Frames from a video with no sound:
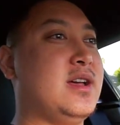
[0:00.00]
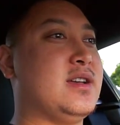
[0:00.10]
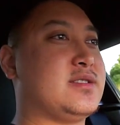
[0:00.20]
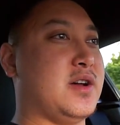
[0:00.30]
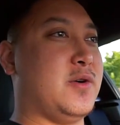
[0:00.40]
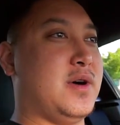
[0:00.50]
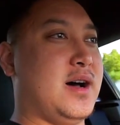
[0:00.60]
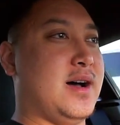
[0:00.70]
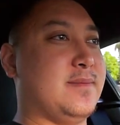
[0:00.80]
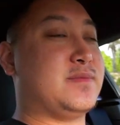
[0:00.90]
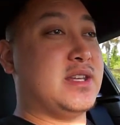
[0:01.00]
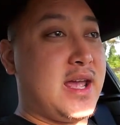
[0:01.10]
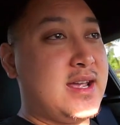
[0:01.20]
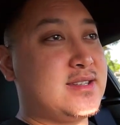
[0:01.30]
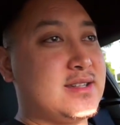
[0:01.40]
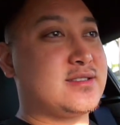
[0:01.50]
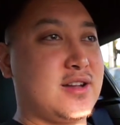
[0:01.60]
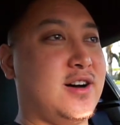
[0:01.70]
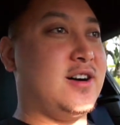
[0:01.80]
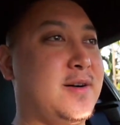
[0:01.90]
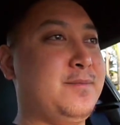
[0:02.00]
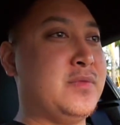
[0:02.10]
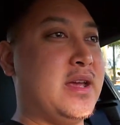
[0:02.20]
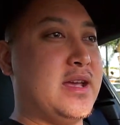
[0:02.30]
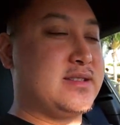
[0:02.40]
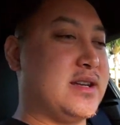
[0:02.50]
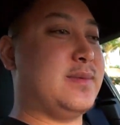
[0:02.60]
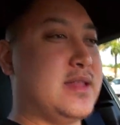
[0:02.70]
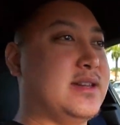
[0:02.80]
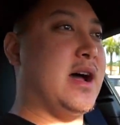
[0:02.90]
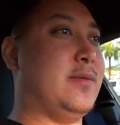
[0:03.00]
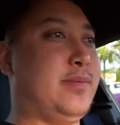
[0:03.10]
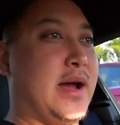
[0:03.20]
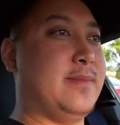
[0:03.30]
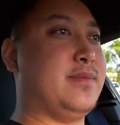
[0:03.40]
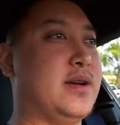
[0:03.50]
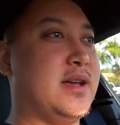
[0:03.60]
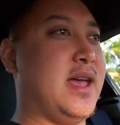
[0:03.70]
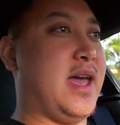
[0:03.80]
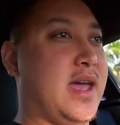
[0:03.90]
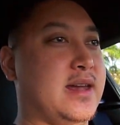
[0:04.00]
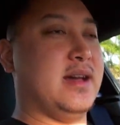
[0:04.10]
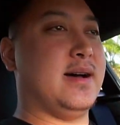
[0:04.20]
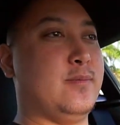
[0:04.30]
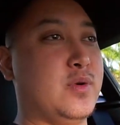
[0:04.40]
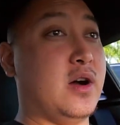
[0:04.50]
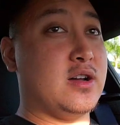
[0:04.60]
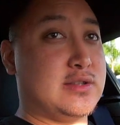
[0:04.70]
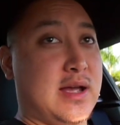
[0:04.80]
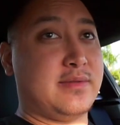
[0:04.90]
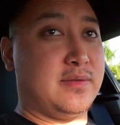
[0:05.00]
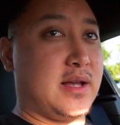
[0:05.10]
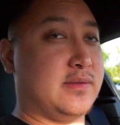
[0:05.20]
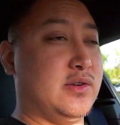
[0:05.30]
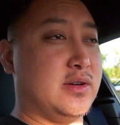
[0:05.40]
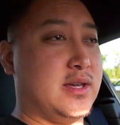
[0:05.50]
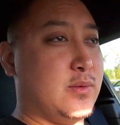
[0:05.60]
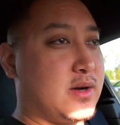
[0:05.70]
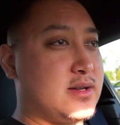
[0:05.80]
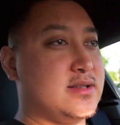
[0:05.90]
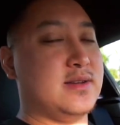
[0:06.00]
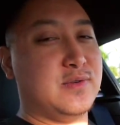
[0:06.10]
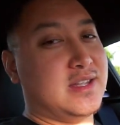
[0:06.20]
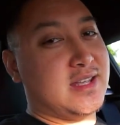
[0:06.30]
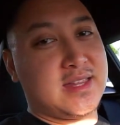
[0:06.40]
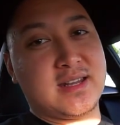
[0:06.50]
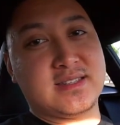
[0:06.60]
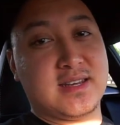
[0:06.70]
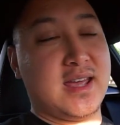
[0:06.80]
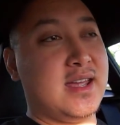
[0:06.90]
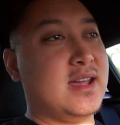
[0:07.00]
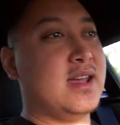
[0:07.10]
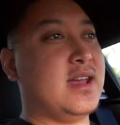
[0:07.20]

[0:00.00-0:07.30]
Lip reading: So today's install is going to be the downpipe, and we also have the flex fuel kit. We're going to see if we can get that in today.